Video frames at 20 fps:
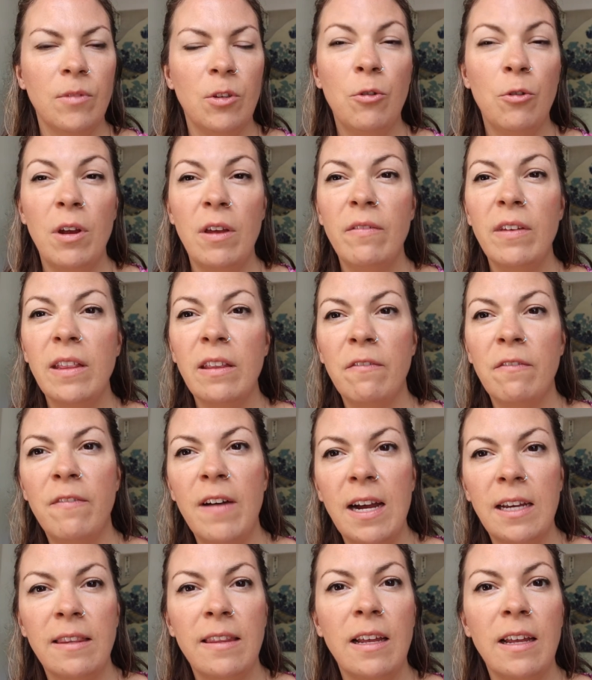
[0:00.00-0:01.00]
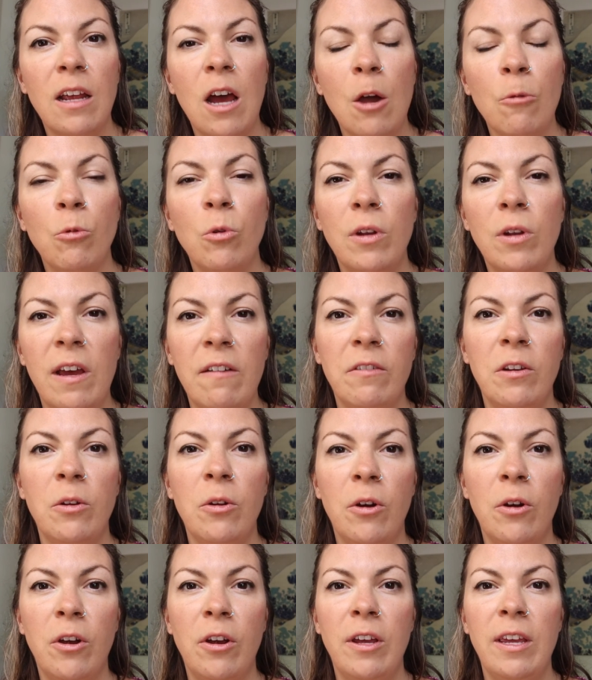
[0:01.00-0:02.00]
the fact that I will never
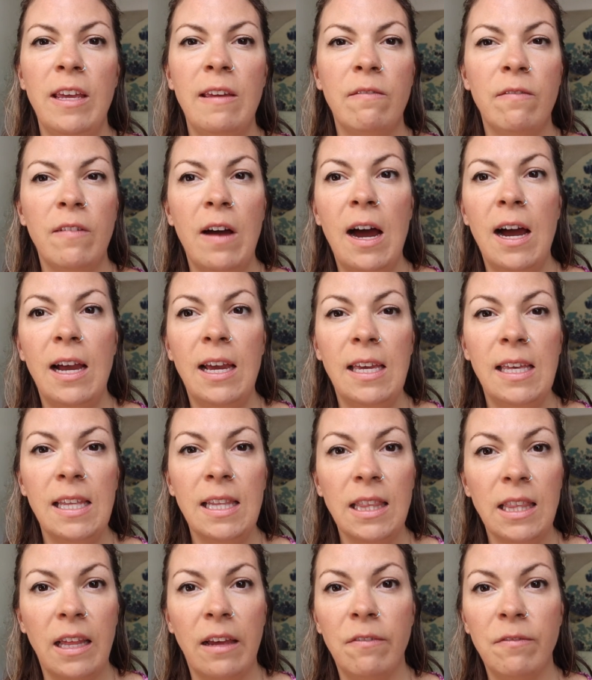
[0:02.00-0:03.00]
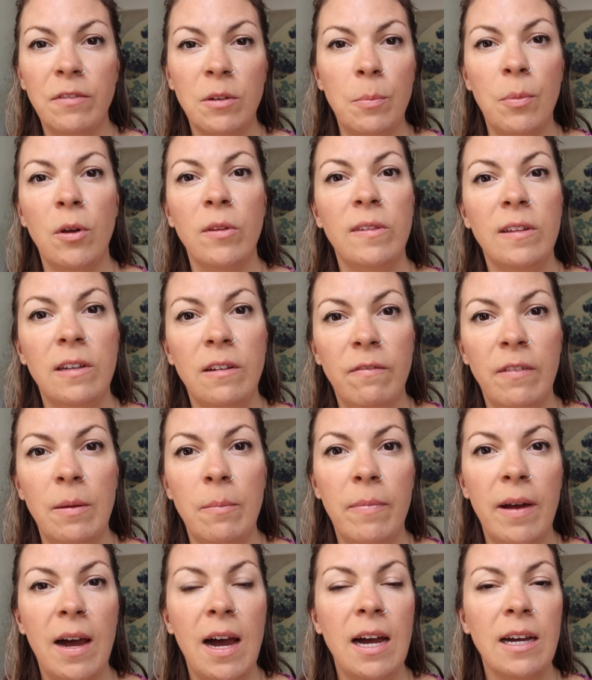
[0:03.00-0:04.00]
know if I left a positive
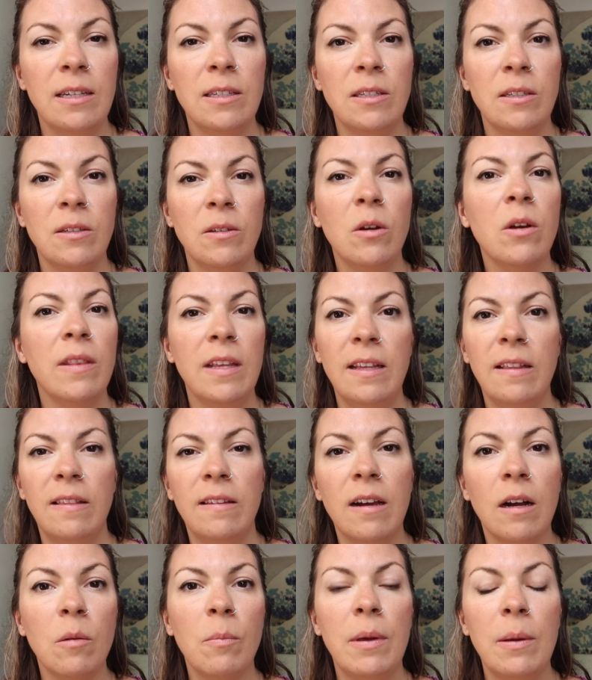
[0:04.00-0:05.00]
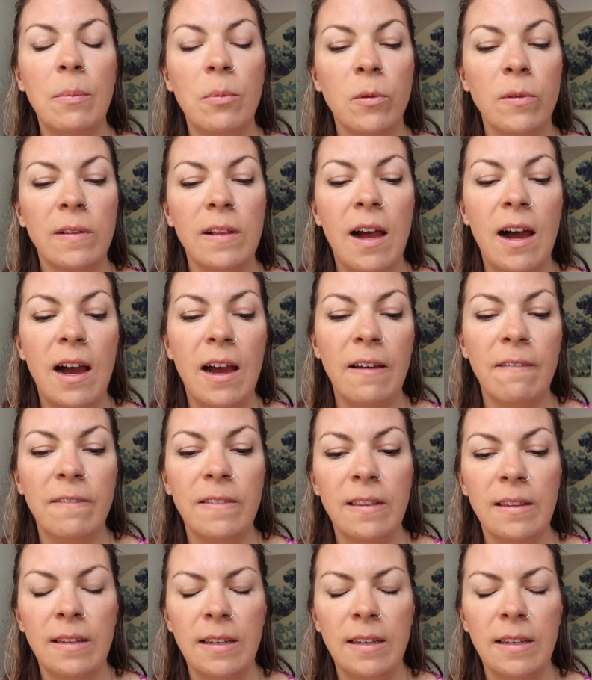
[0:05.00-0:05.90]
impact on these young people's lives.